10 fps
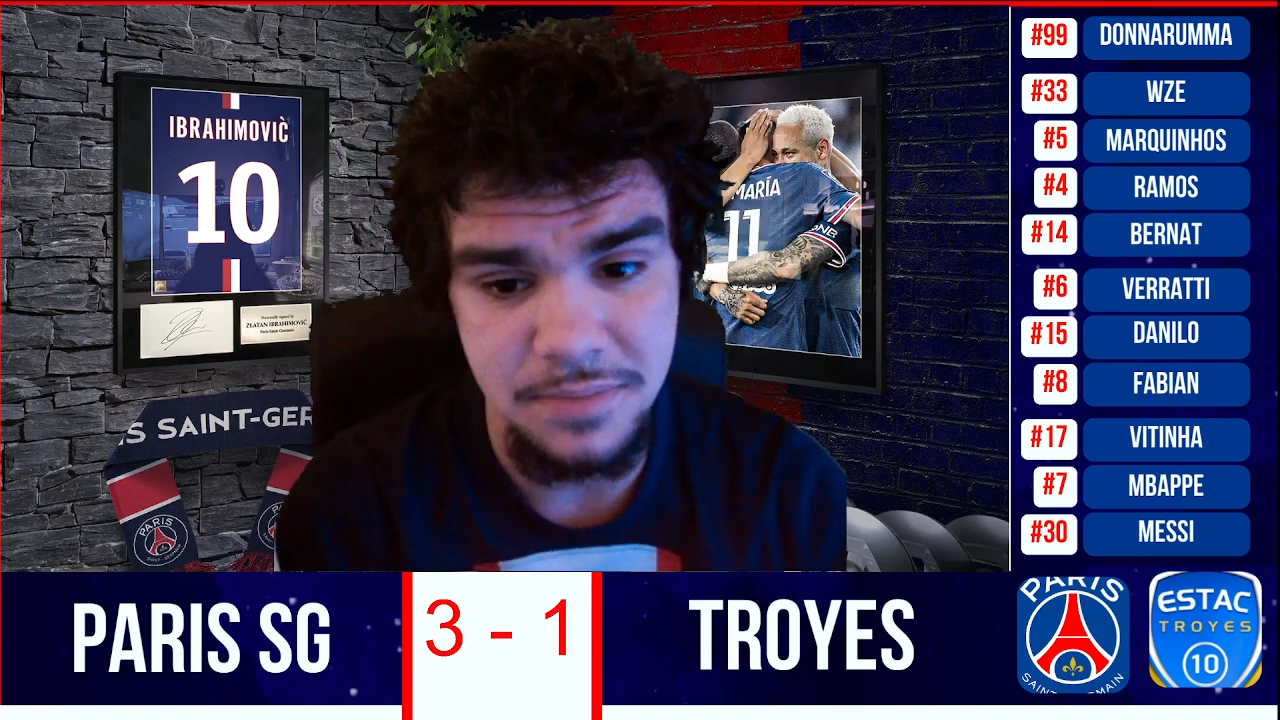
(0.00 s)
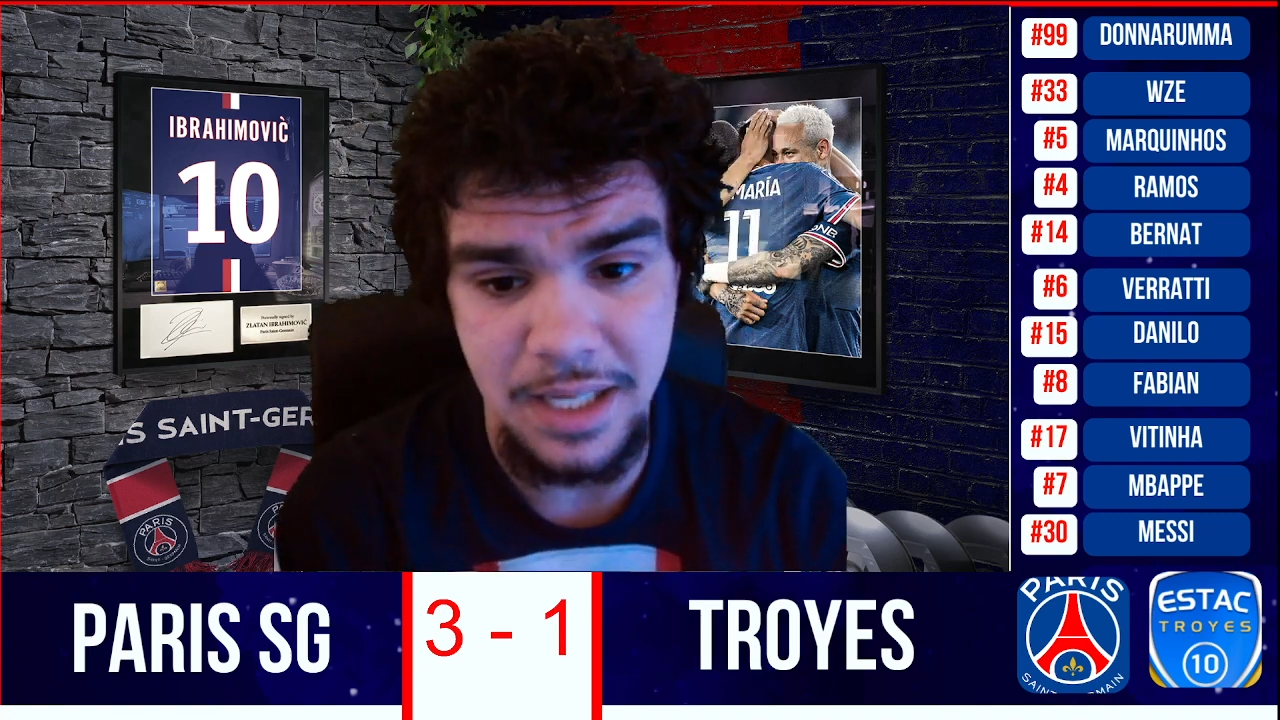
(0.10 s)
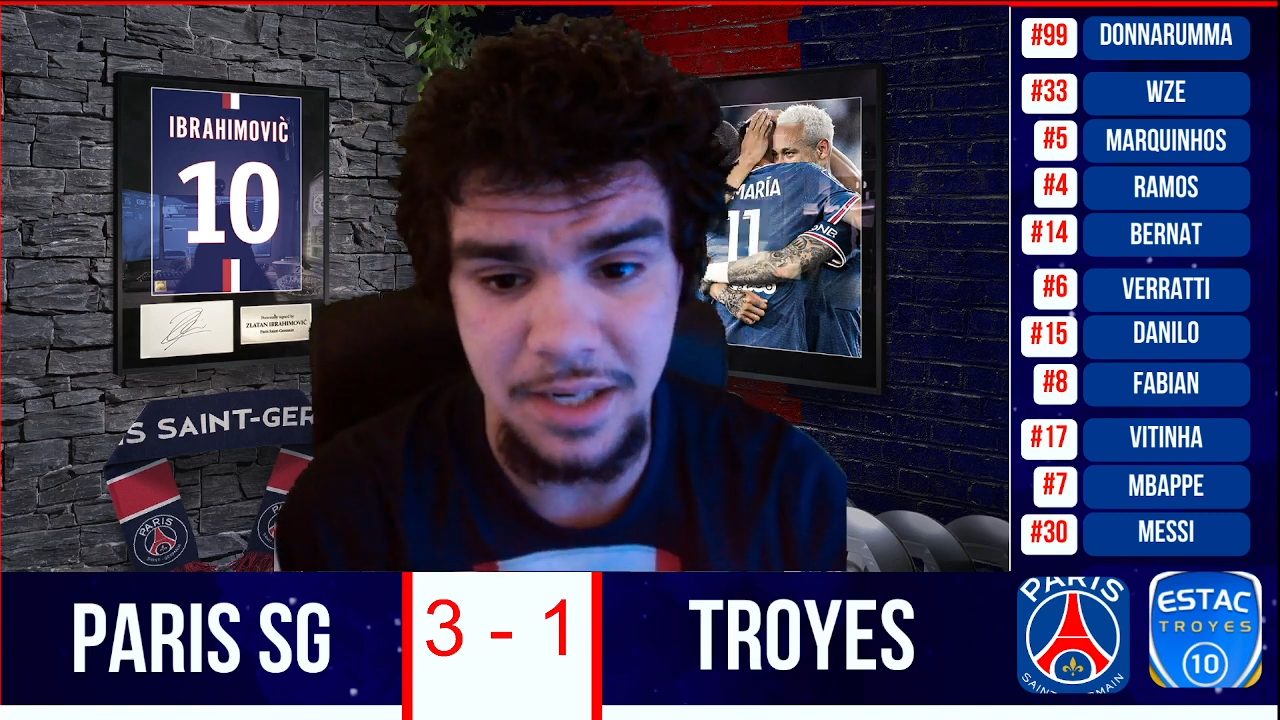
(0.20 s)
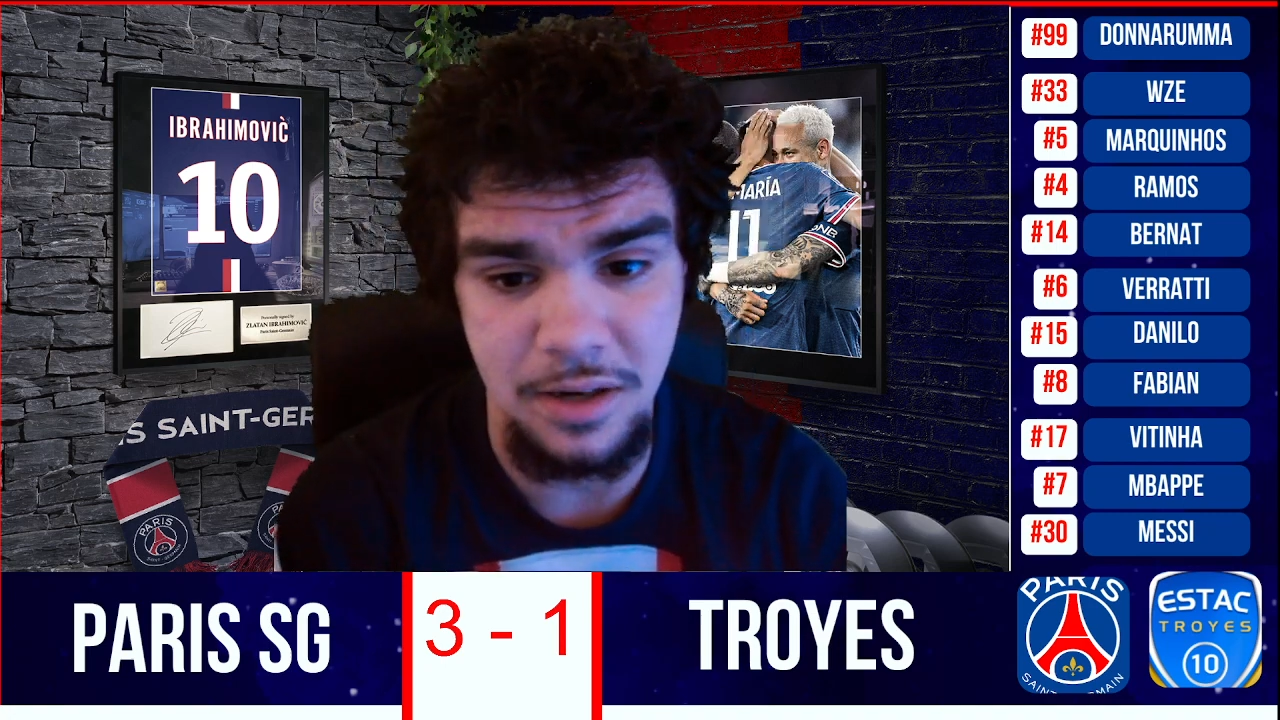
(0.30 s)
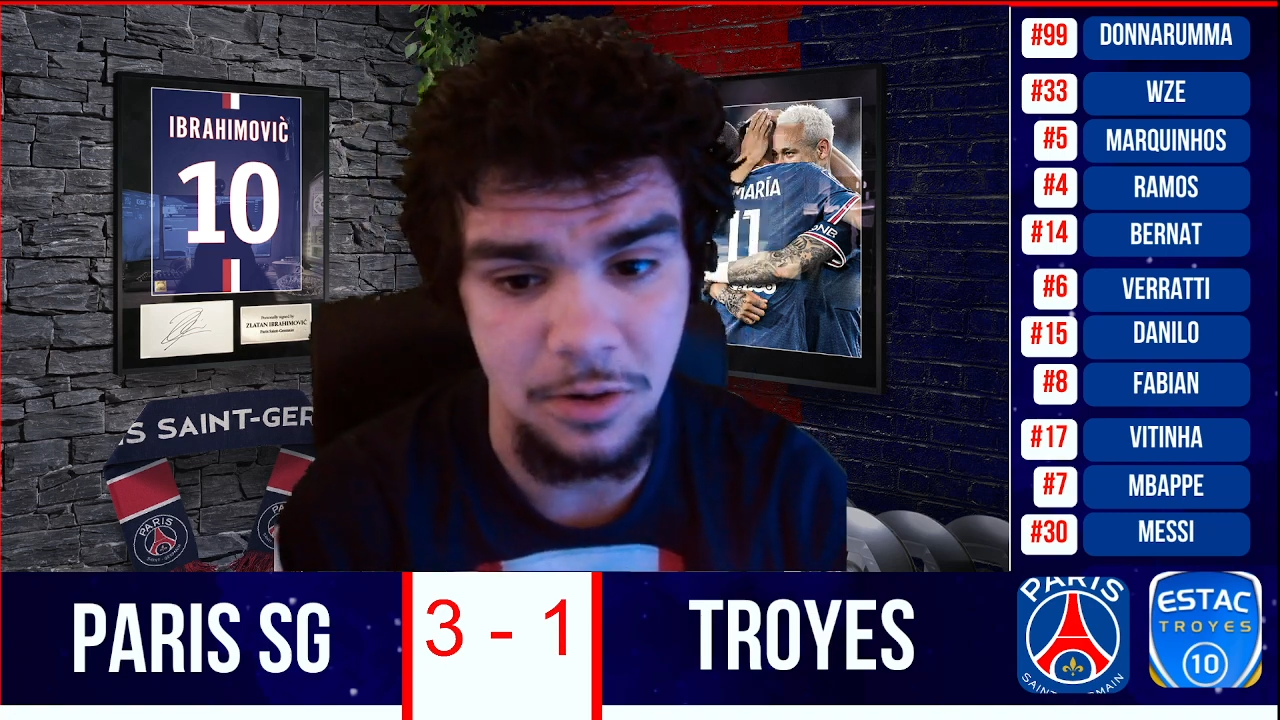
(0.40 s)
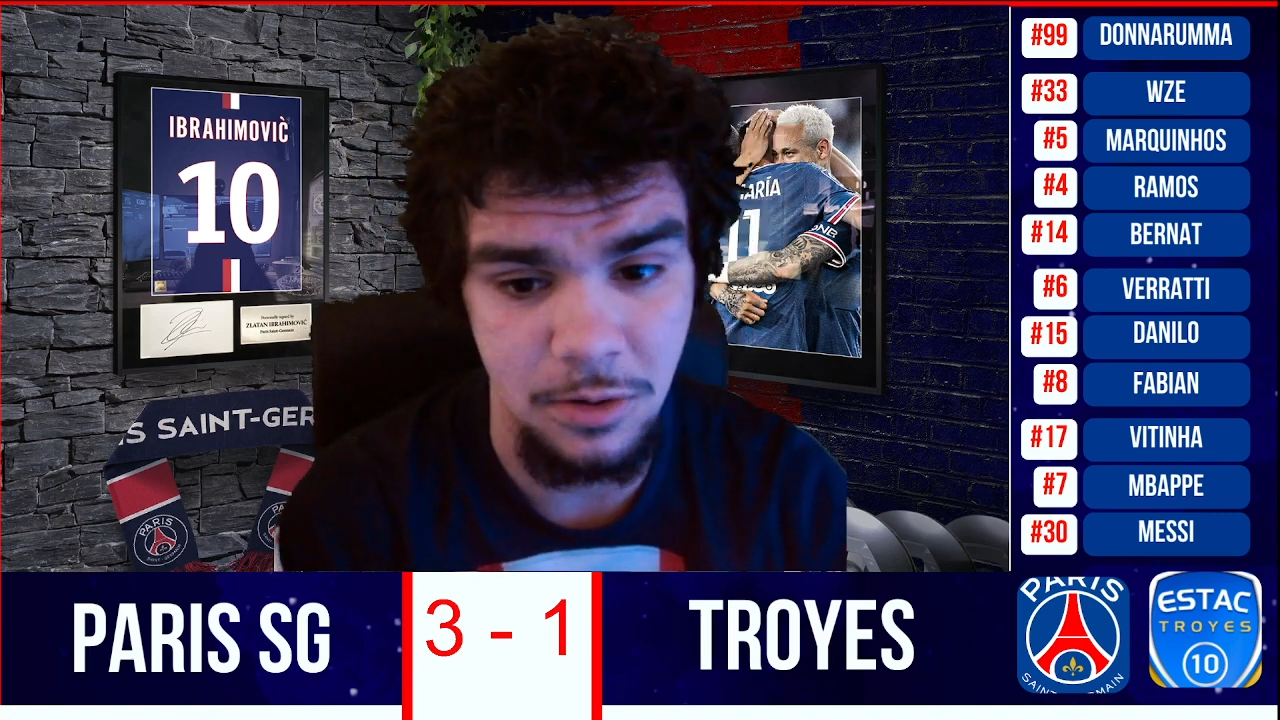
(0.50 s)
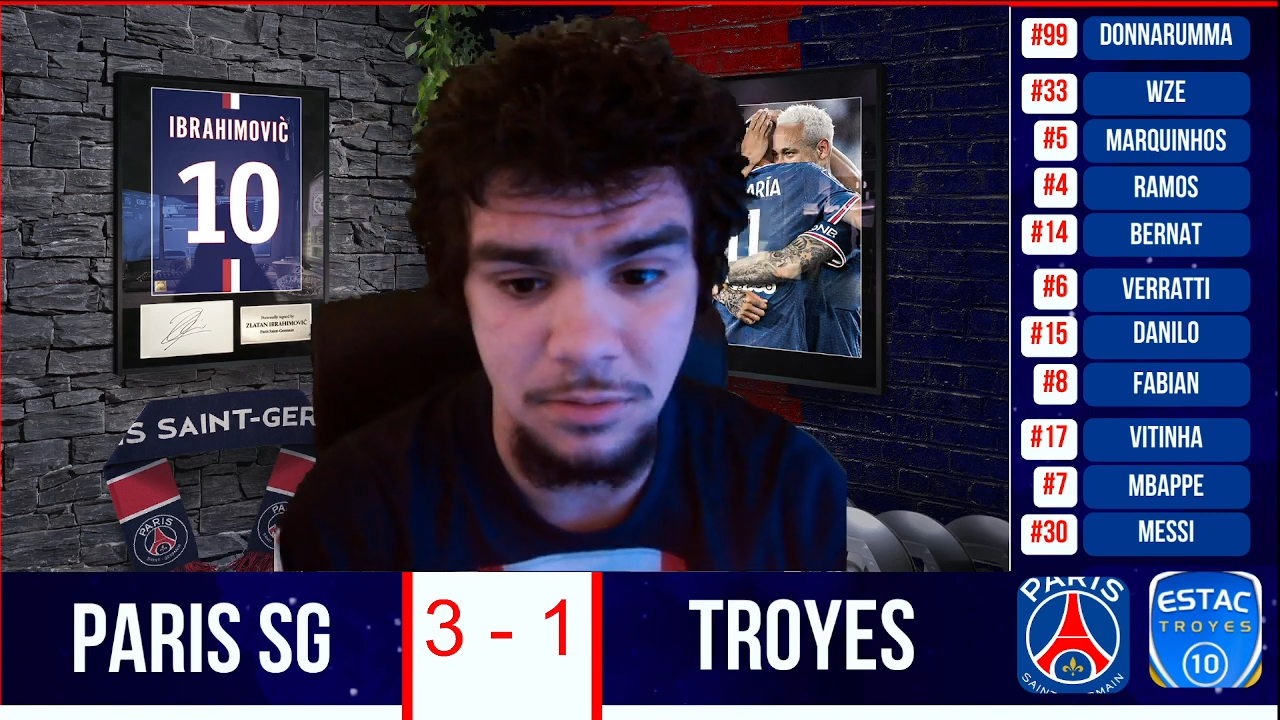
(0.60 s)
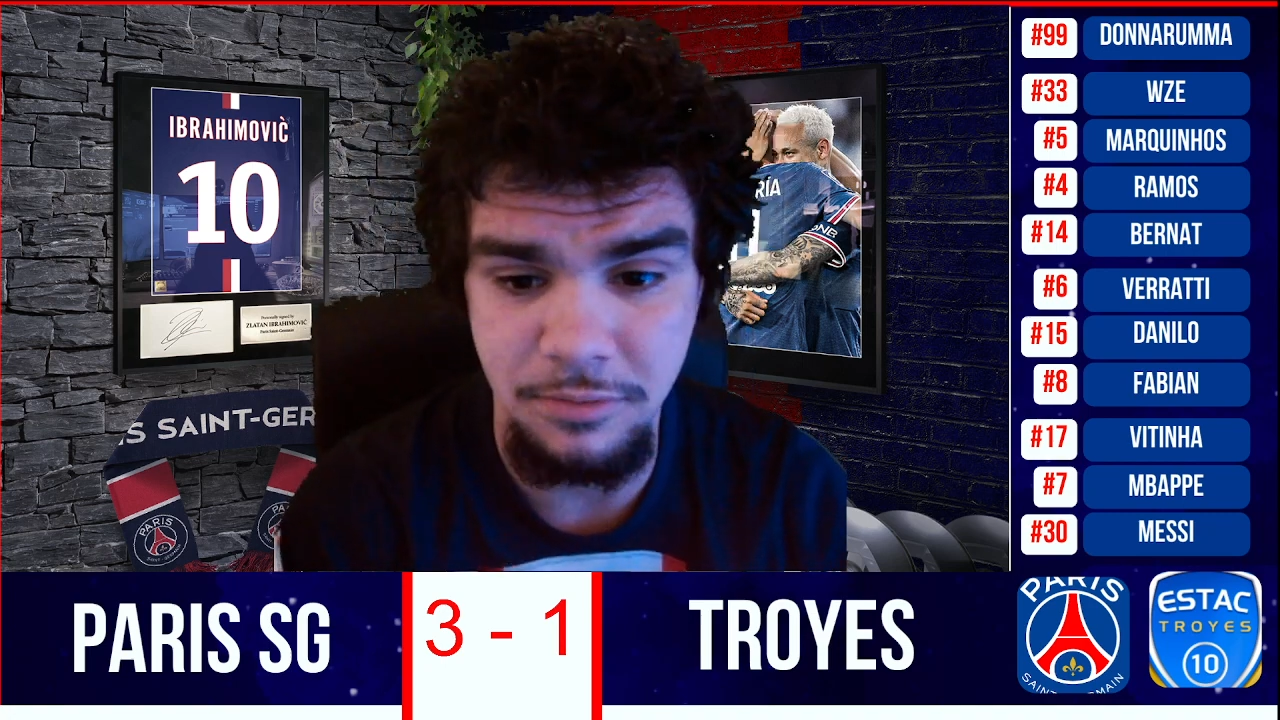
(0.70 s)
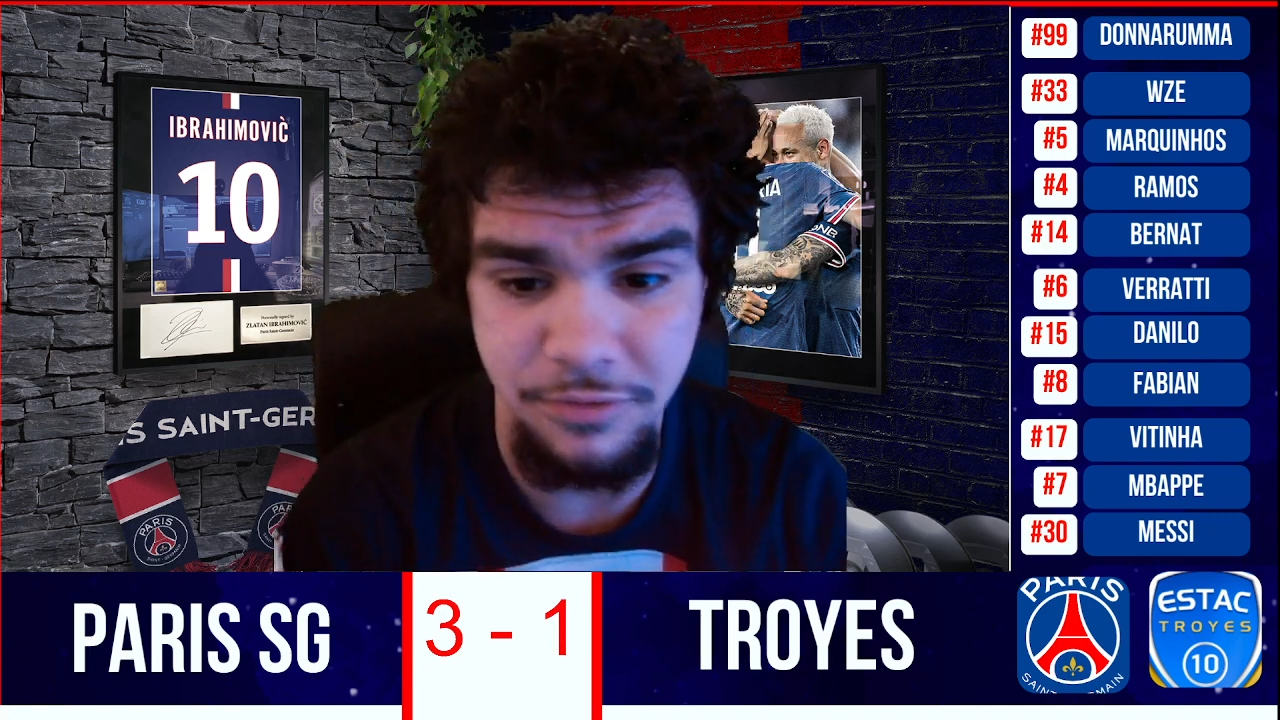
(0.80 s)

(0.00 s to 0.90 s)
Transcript: getting a goal,